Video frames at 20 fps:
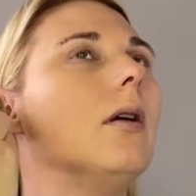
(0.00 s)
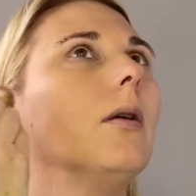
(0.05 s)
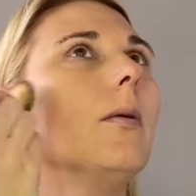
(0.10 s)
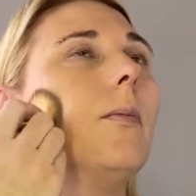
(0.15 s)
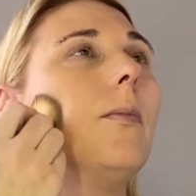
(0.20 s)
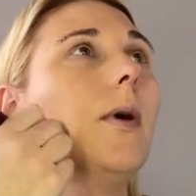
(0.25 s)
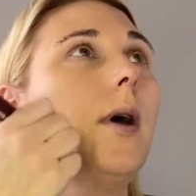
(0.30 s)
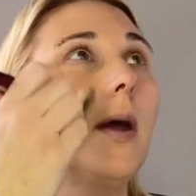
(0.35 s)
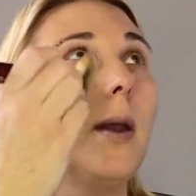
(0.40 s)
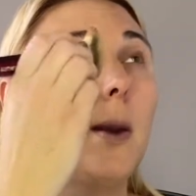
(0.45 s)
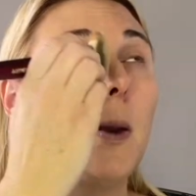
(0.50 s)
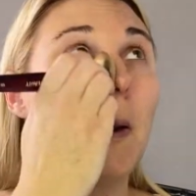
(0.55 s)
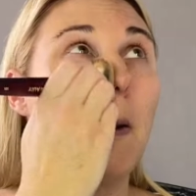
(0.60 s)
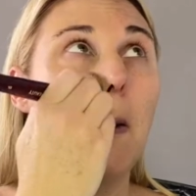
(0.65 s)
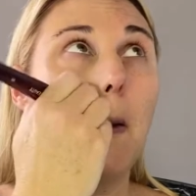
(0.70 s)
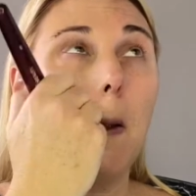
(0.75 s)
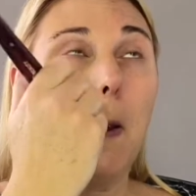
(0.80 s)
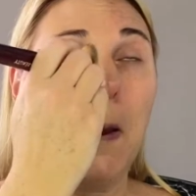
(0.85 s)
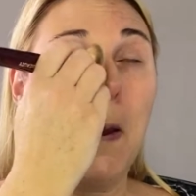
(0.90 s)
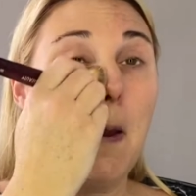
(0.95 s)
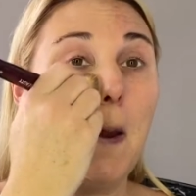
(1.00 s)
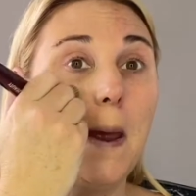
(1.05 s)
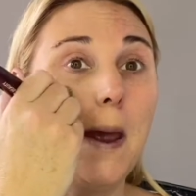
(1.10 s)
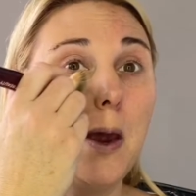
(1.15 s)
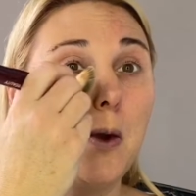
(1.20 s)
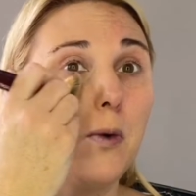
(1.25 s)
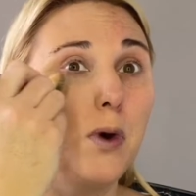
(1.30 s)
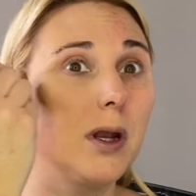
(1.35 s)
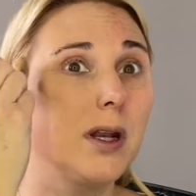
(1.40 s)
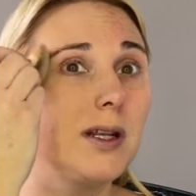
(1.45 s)
But I
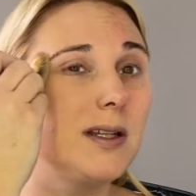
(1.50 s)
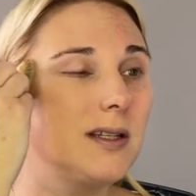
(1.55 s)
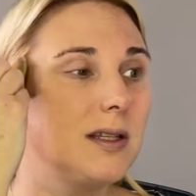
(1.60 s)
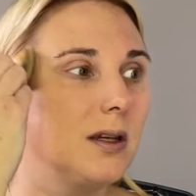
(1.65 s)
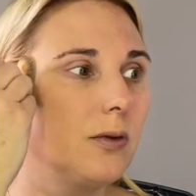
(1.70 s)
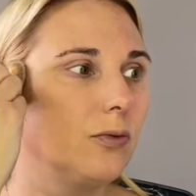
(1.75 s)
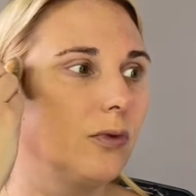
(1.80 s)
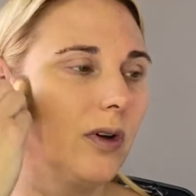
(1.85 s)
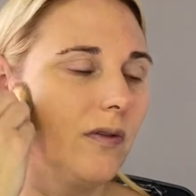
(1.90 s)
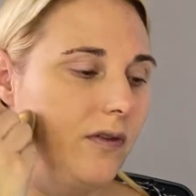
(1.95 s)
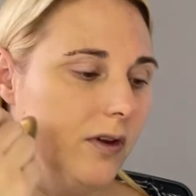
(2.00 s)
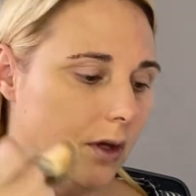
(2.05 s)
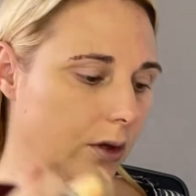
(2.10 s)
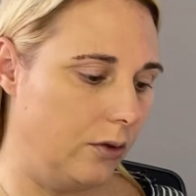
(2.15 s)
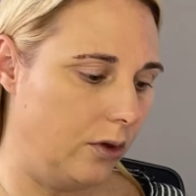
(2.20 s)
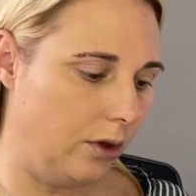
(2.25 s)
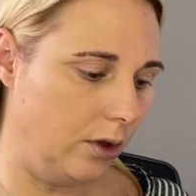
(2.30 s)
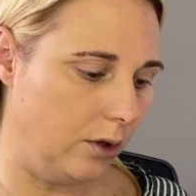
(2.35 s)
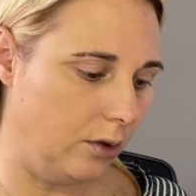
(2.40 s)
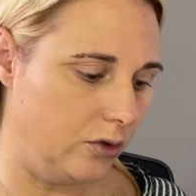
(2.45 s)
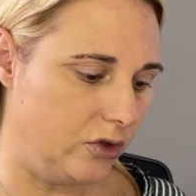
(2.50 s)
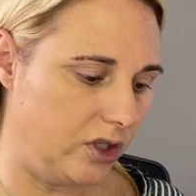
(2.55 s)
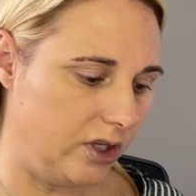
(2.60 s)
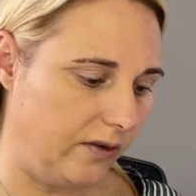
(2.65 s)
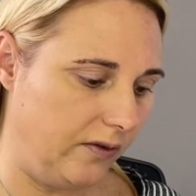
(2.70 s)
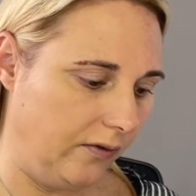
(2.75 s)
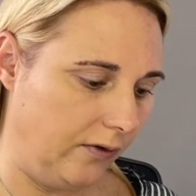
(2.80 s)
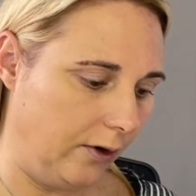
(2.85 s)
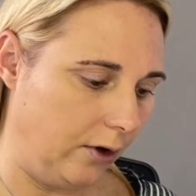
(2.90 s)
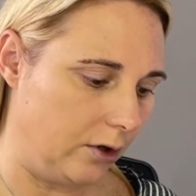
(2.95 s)
wanted to review the Gucci
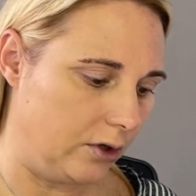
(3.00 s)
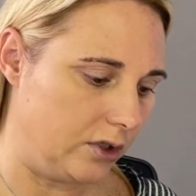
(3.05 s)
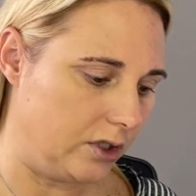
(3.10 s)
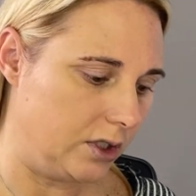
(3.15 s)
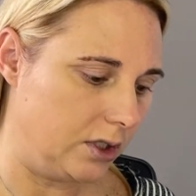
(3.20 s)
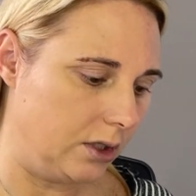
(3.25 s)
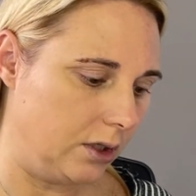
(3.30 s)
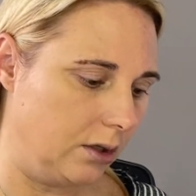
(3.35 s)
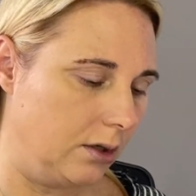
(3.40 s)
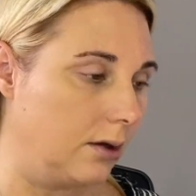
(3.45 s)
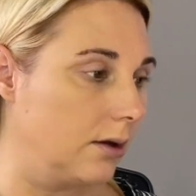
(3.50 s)
first.